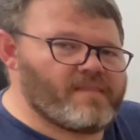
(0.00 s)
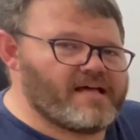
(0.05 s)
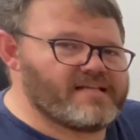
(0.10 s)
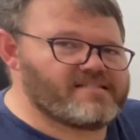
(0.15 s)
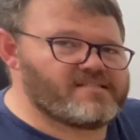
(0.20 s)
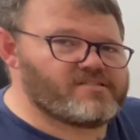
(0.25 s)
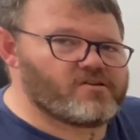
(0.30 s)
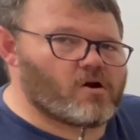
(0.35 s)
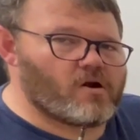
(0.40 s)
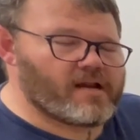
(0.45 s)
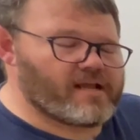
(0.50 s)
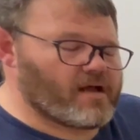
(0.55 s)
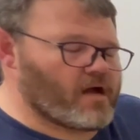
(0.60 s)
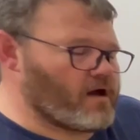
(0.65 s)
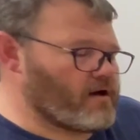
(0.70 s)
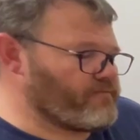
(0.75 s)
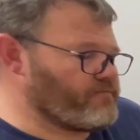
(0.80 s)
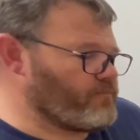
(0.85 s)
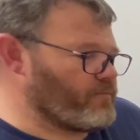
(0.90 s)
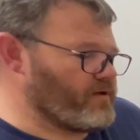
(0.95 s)
that's starting
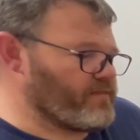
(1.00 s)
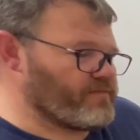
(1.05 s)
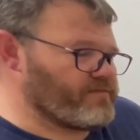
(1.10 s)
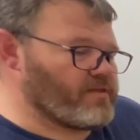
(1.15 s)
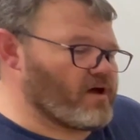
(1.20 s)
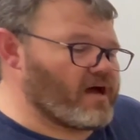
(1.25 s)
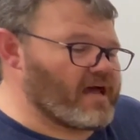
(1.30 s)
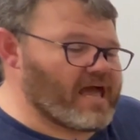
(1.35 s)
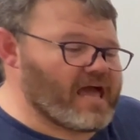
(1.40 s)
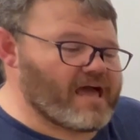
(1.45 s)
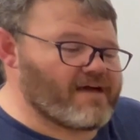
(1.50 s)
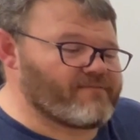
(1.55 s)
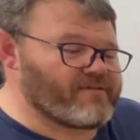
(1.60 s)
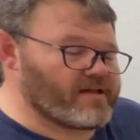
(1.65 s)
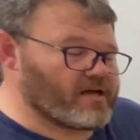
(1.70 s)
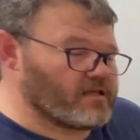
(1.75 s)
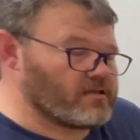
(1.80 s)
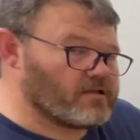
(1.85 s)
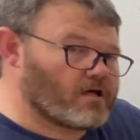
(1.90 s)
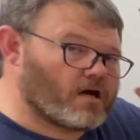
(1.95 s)
off with not
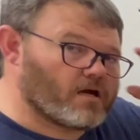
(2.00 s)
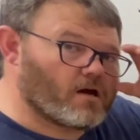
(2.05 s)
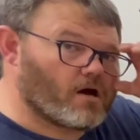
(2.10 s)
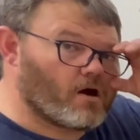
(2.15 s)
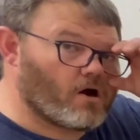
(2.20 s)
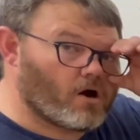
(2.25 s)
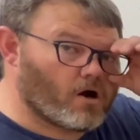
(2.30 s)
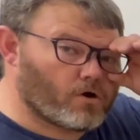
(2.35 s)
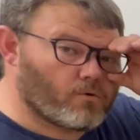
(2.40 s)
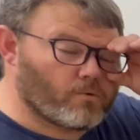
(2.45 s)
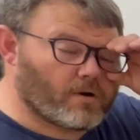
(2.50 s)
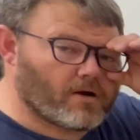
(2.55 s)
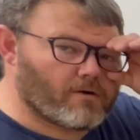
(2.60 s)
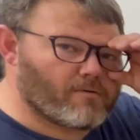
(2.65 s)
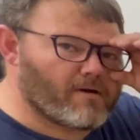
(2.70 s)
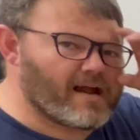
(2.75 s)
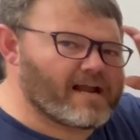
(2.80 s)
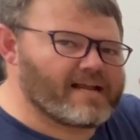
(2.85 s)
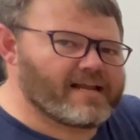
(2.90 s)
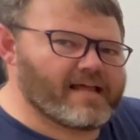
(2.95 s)
having a lot of hardware
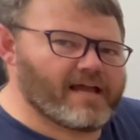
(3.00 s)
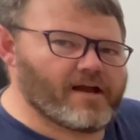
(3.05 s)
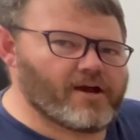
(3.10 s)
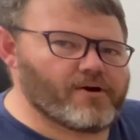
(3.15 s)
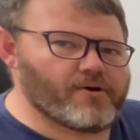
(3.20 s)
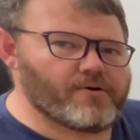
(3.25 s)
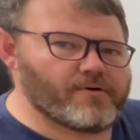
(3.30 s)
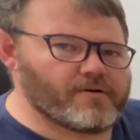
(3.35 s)
right now,